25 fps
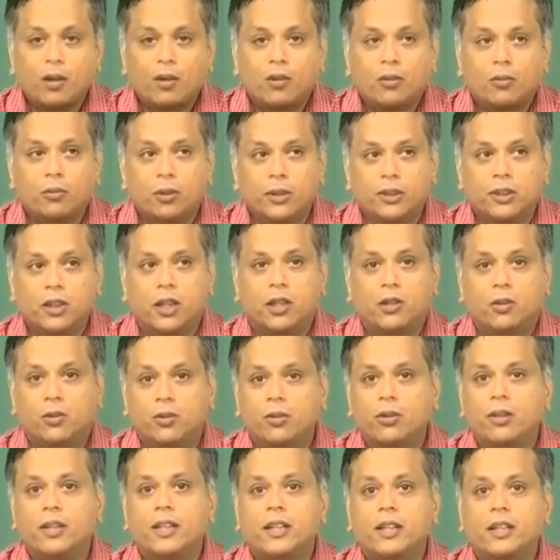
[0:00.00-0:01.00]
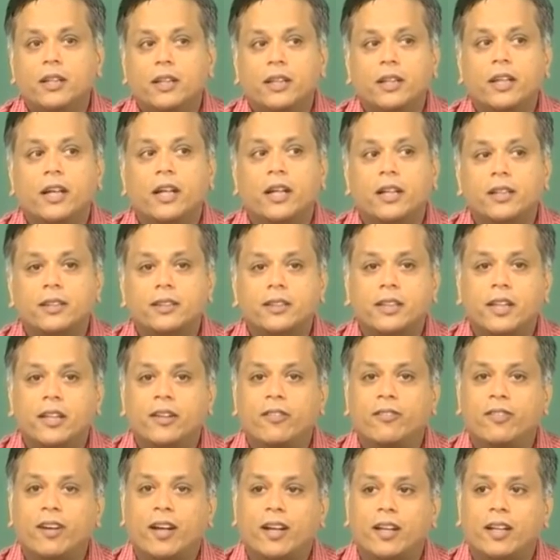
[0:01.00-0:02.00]
which are only
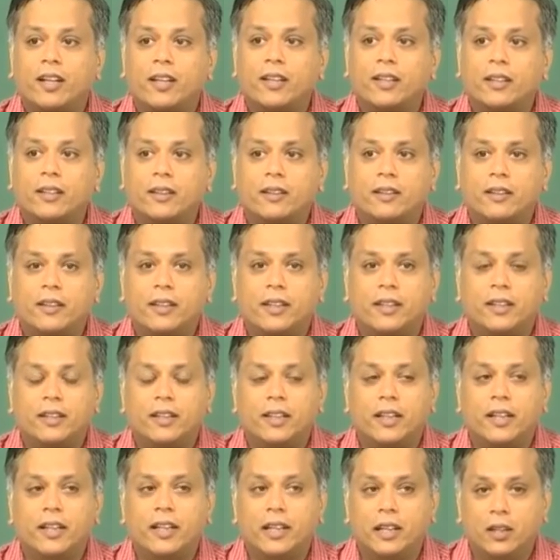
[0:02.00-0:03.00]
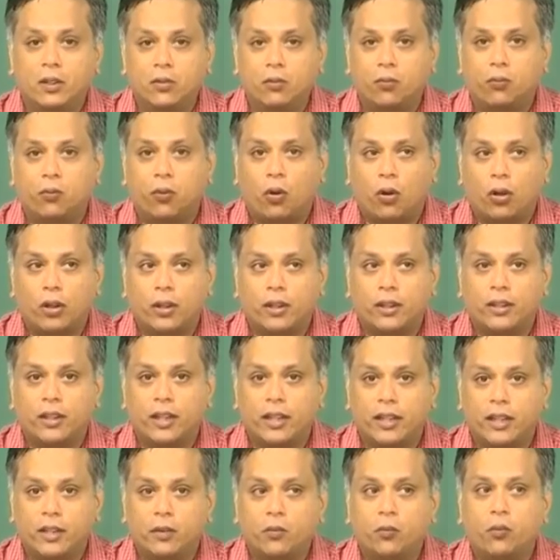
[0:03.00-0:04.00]
rigorously valid in the
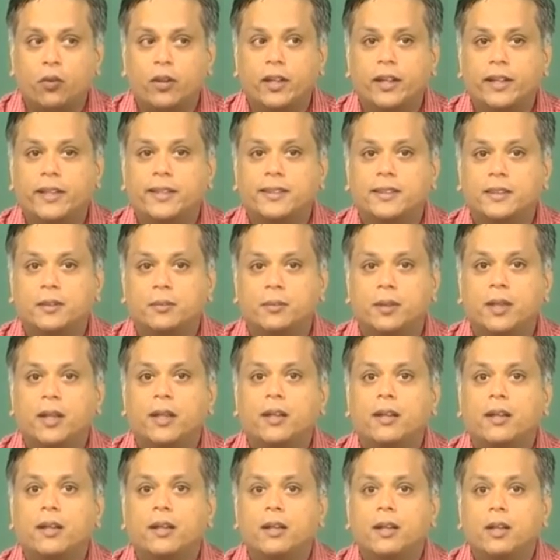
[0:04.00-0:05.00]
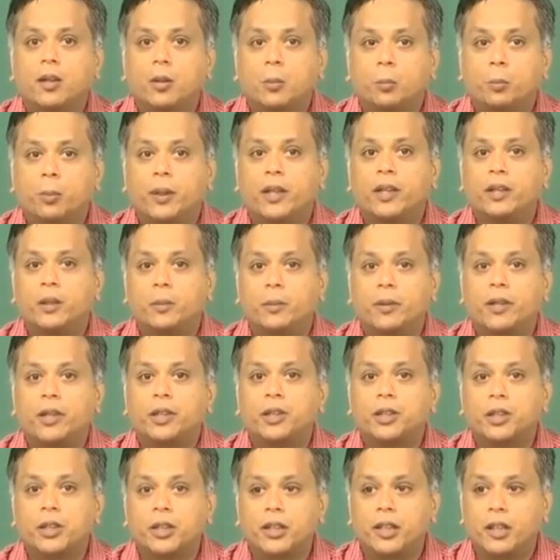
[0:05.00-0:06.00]
infinitesimal
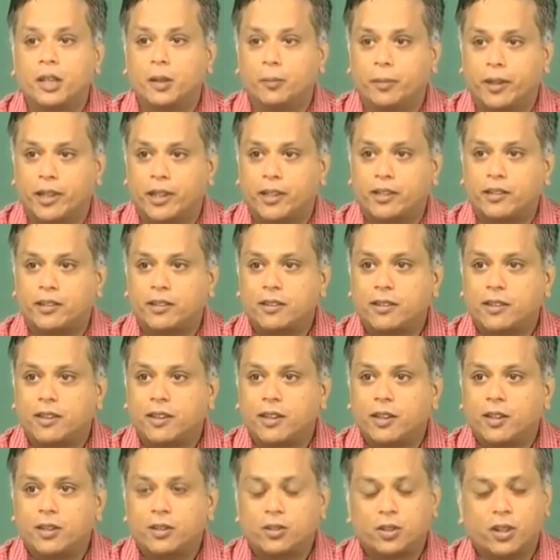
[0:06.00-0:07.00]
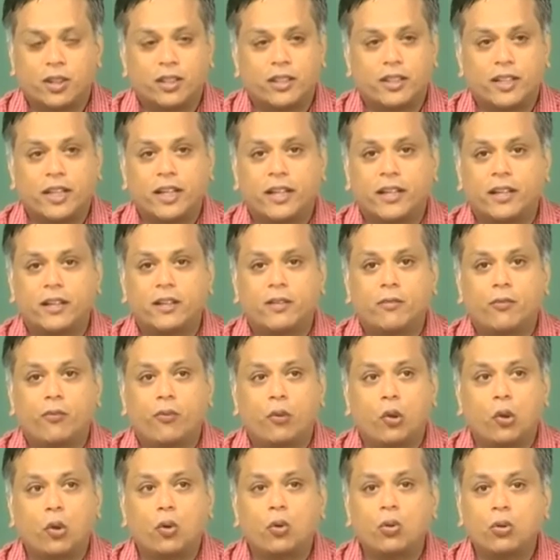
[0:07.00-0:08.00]
perturbation limit. So, I take a
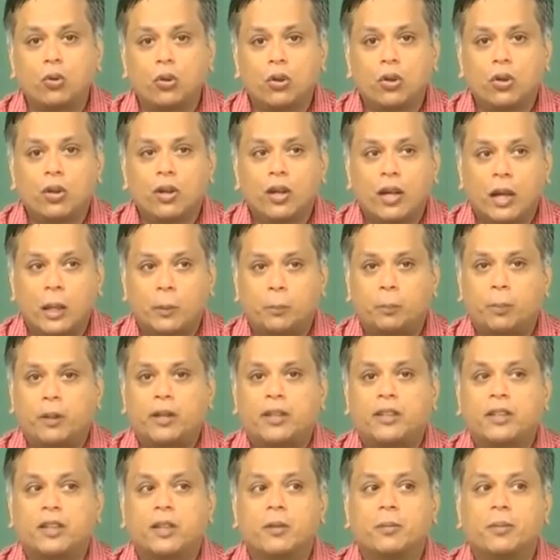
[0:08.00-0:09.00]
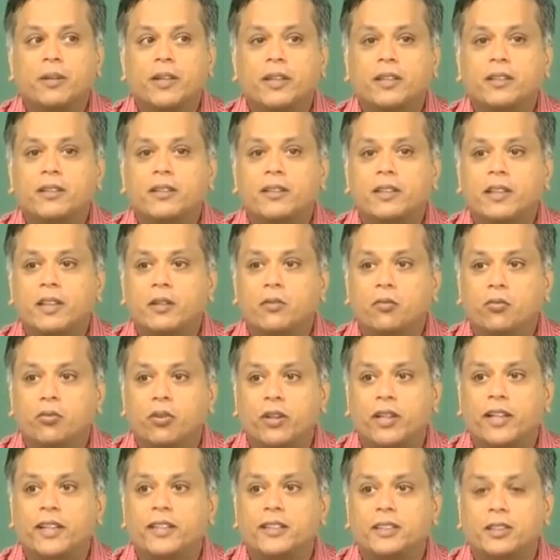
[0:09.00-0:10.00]
flow, I perturb it
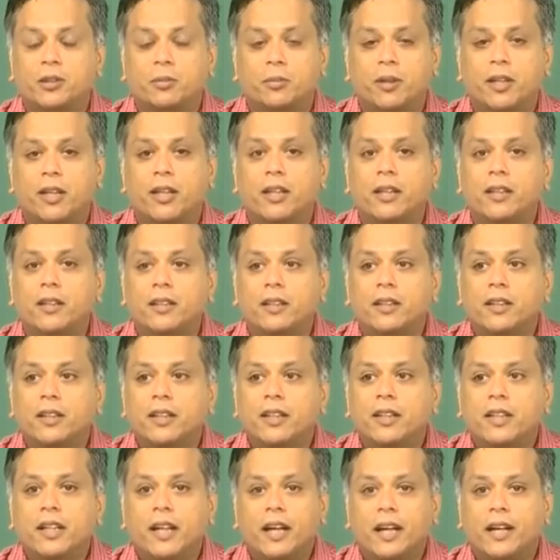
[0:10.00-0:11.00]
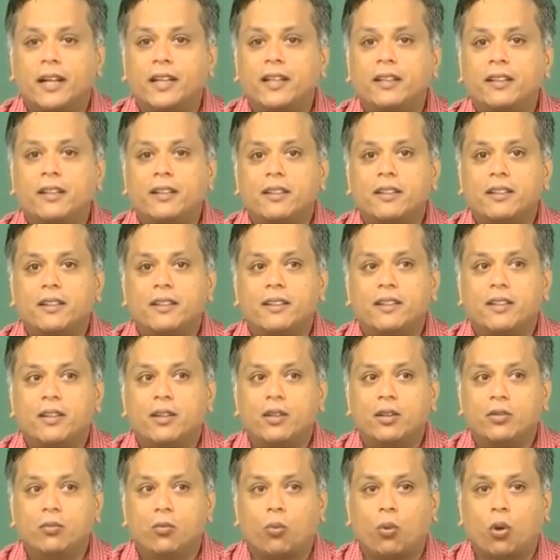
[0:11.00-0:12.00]
infinitesimally and
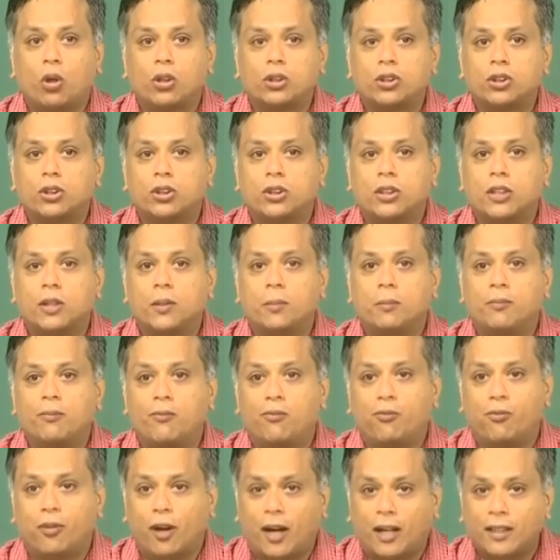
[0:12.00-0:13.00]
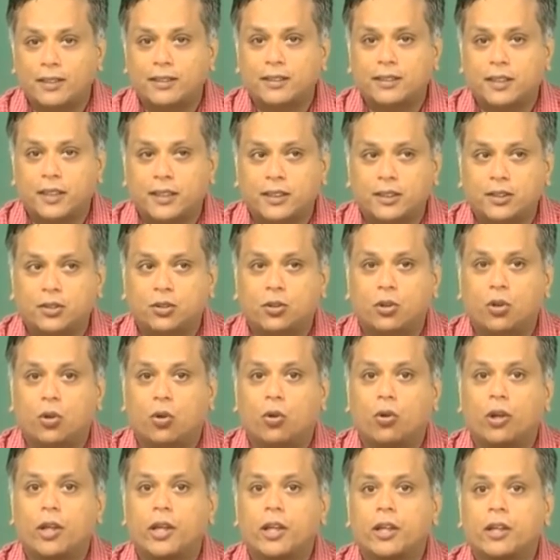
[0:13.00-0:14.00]
watch the fastest
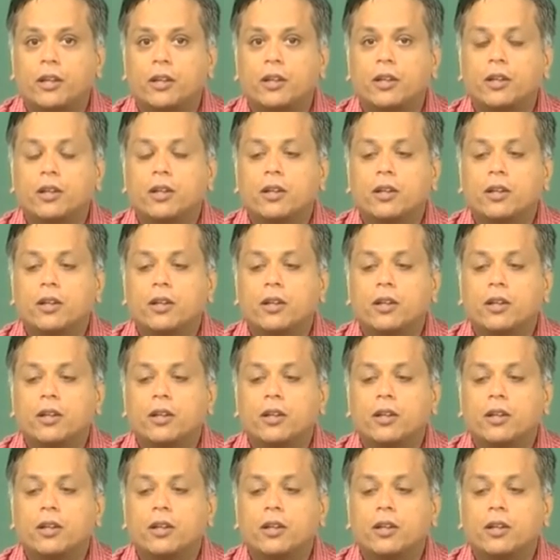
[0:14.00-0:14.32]
growing